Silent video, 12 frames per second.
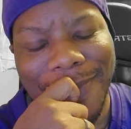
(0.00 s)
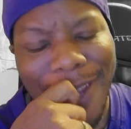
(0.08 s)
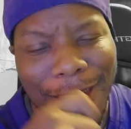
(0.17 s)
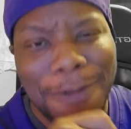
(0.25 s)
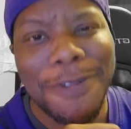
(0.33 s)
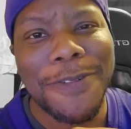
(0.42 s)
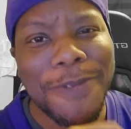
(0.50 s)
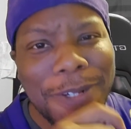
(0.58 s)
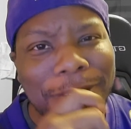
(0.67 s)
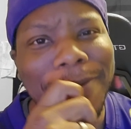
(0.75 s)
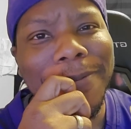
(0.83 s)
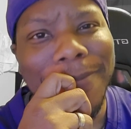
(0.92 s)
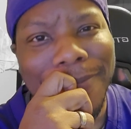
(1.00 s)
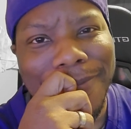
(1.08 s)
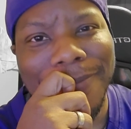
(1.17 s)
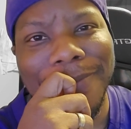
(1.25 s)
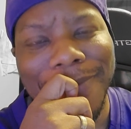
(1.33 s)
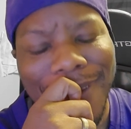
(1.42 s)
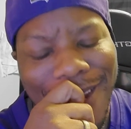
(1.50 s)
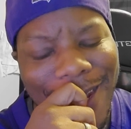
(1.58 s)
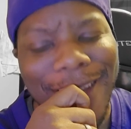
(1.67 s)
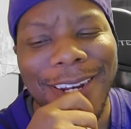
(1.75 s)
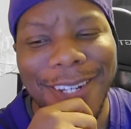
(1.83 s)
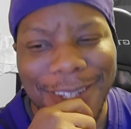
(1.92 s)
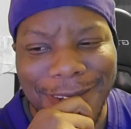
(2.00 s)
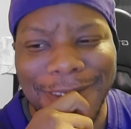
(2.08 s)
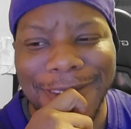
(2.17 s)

was wrong. I gotta